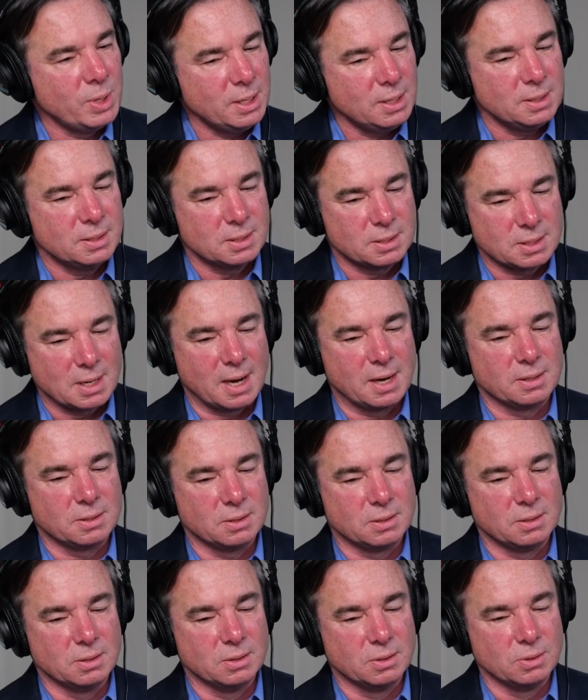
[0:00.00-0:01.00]
we decided
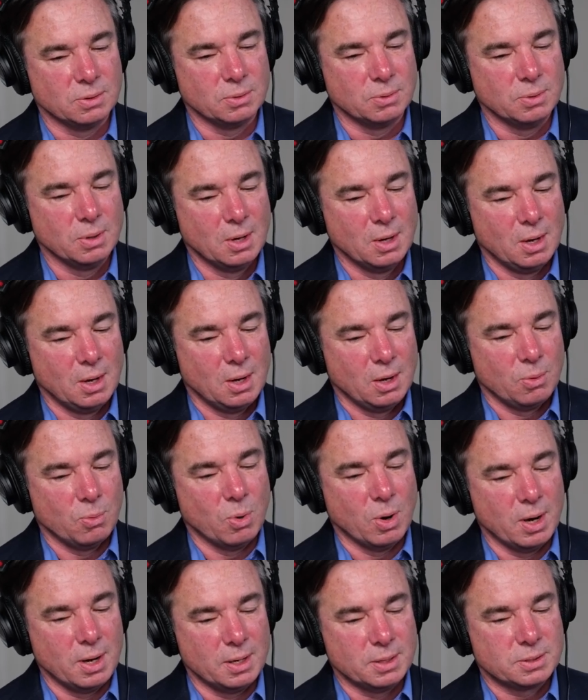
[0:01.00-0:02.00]
to do
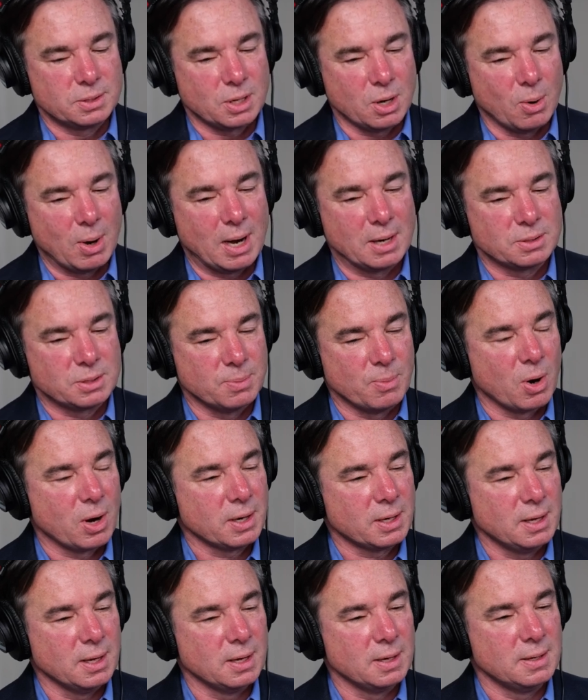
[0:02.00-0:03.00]
was go out to
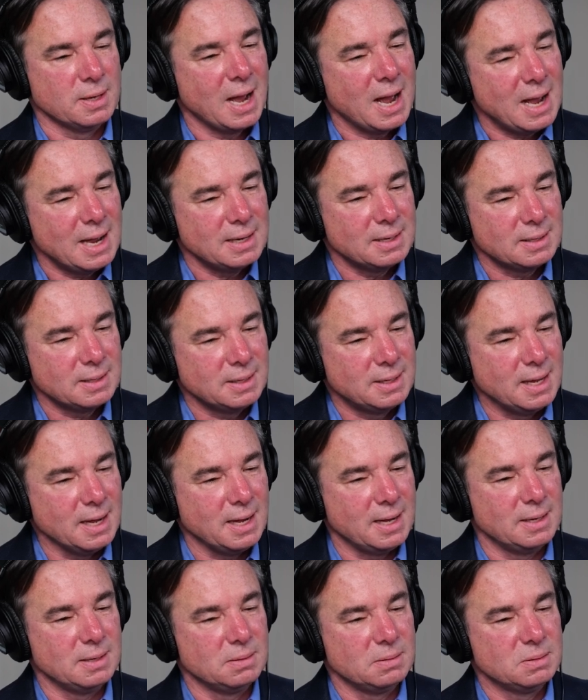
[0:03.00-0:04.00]
market, not
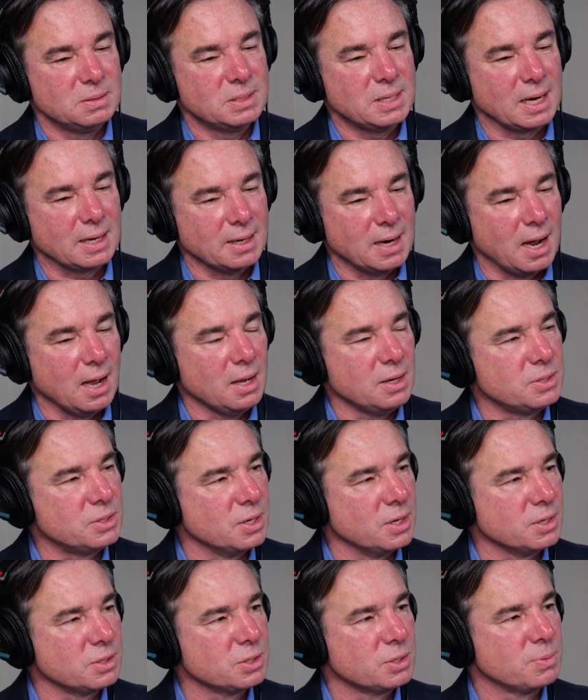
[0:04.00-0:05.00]
get
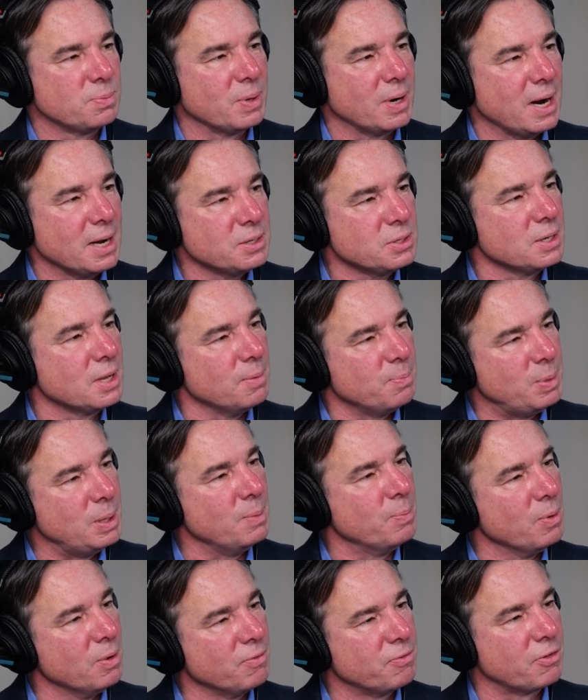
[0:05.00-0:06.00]
technologists, but actually get
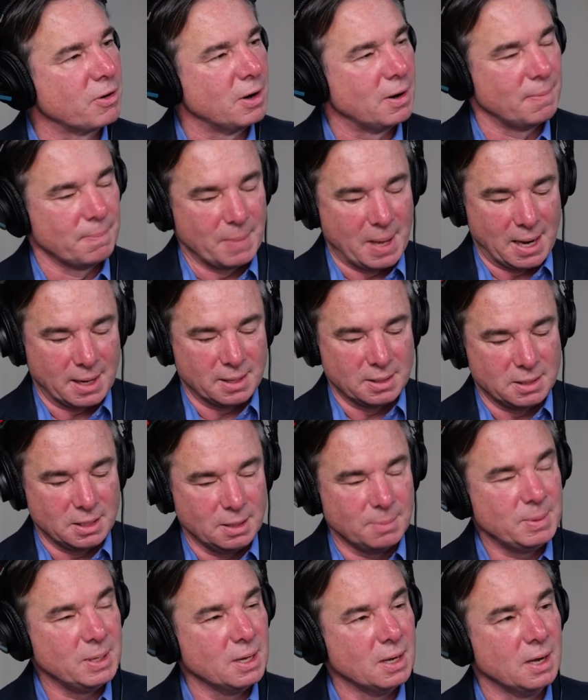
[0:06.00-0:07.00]
people from
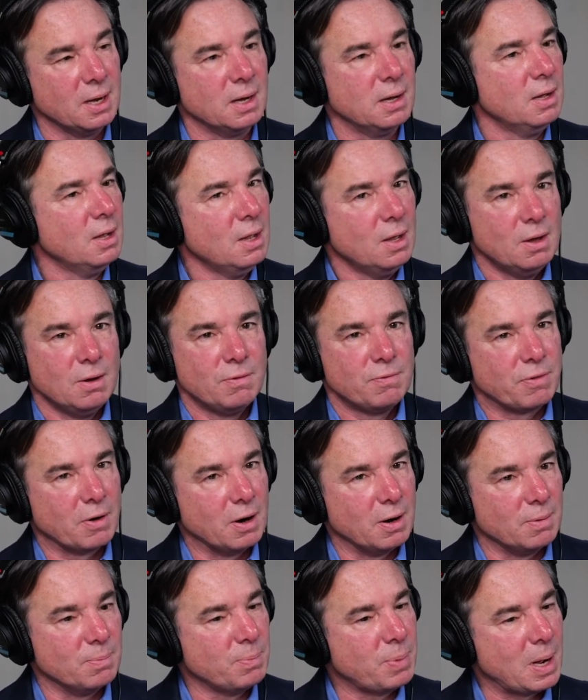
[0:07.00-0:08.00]
academia,
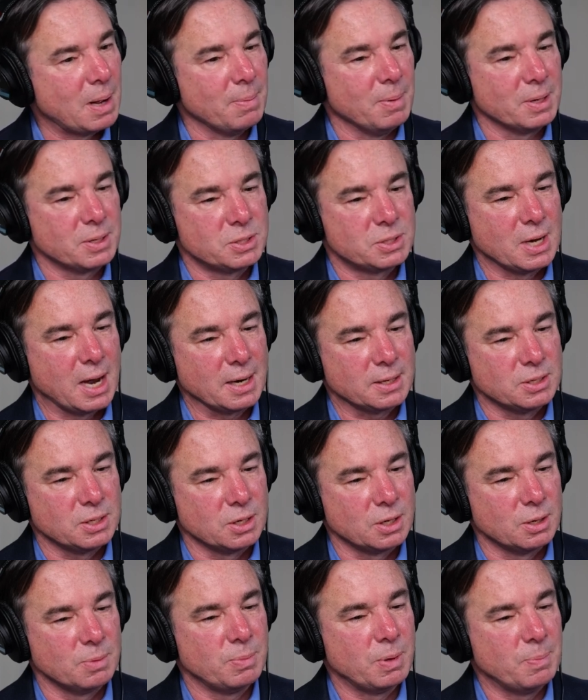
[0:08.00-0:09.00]
from public
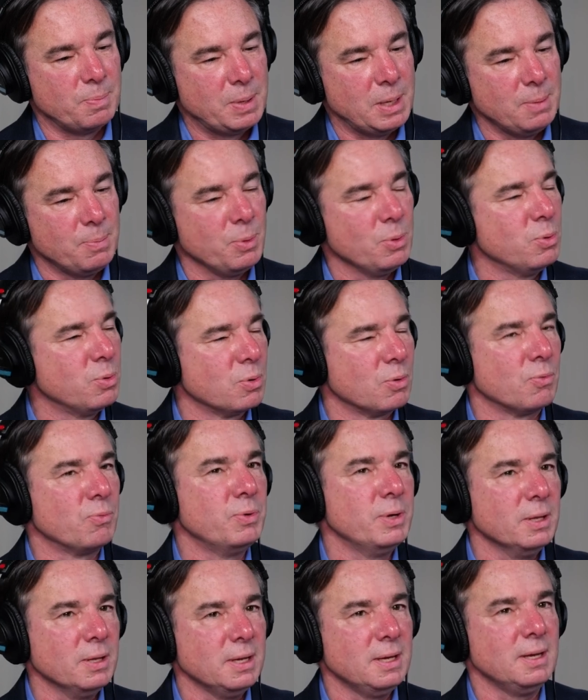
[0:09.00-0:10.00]
sector, but people who are
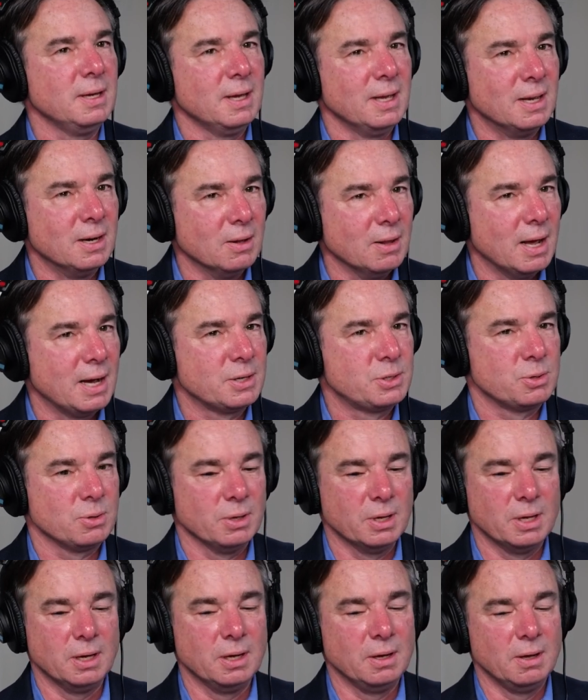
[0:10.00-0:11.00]
really
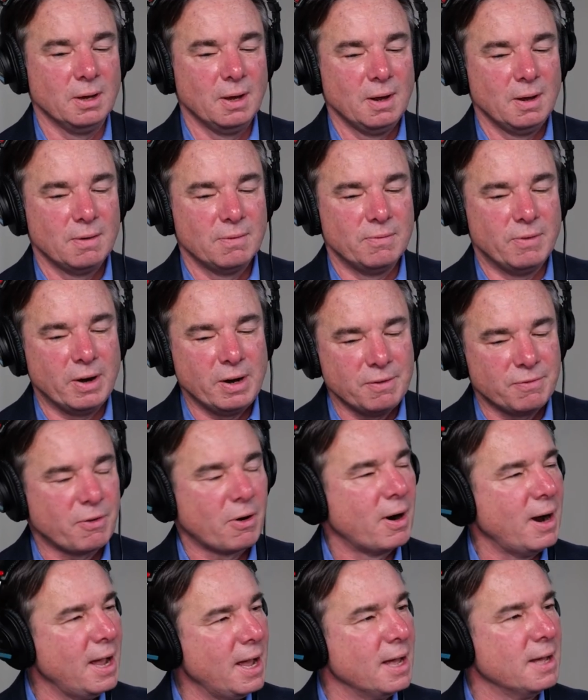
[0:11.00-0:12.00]
intellectually very
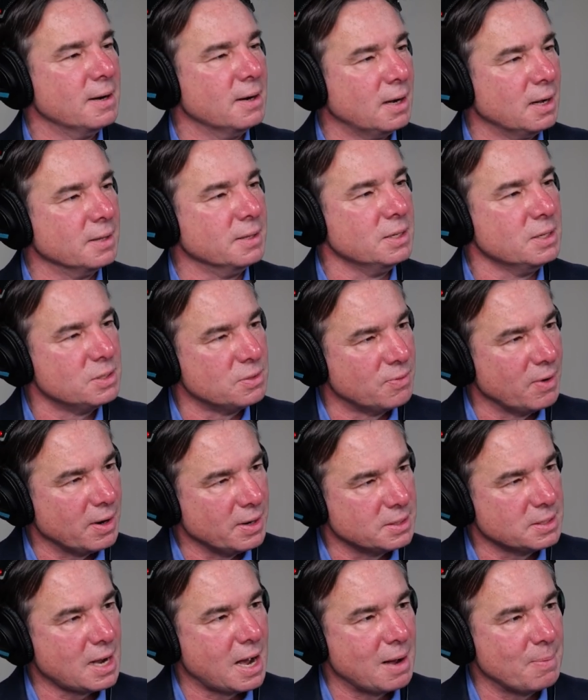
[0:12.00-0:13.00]
far ahead on these
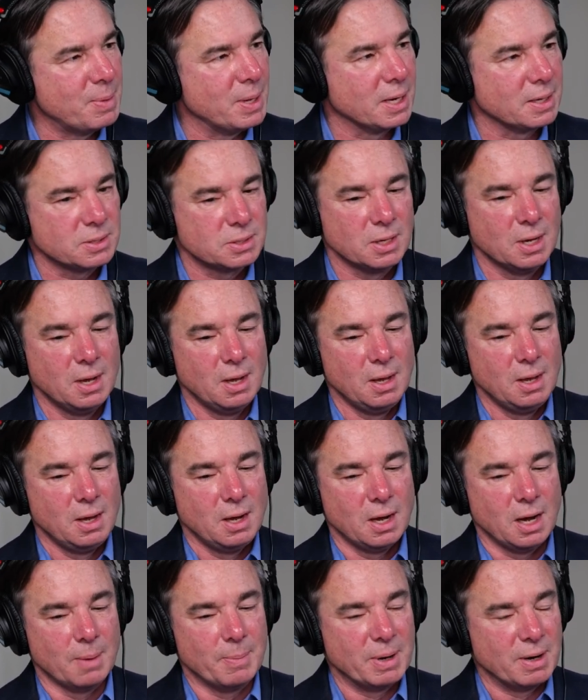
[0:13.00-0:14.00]
very topics,
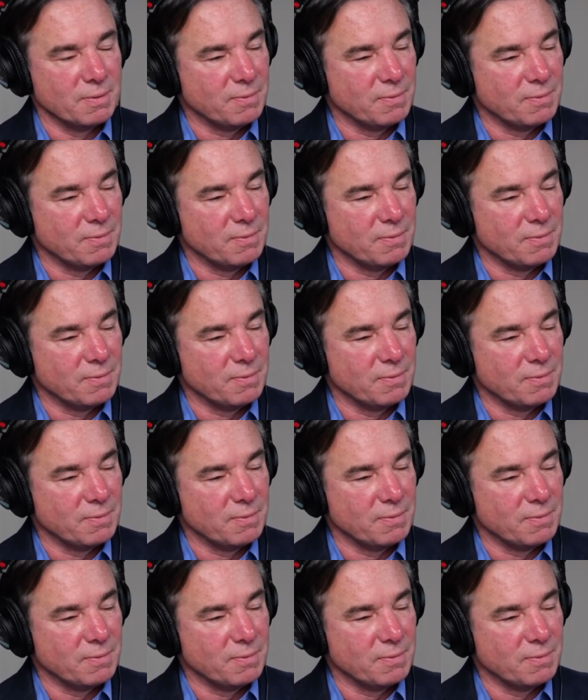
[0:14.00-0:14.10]
and